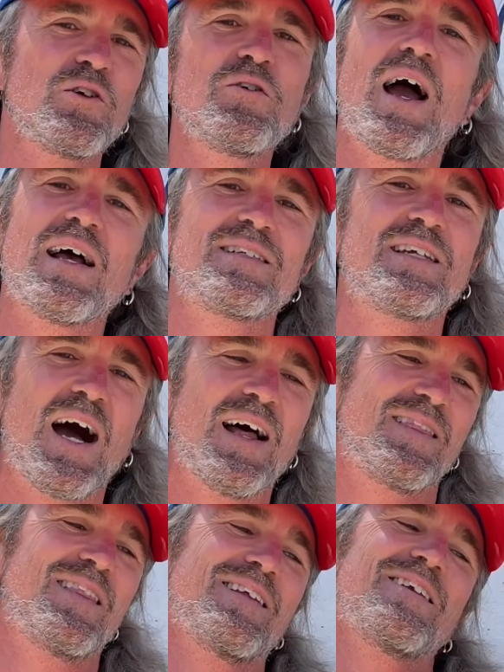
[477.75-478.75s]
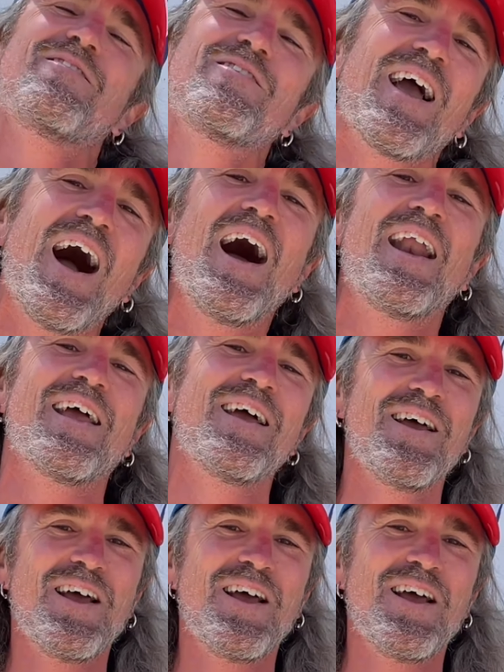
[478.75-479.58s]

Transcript: You guys got, you got it.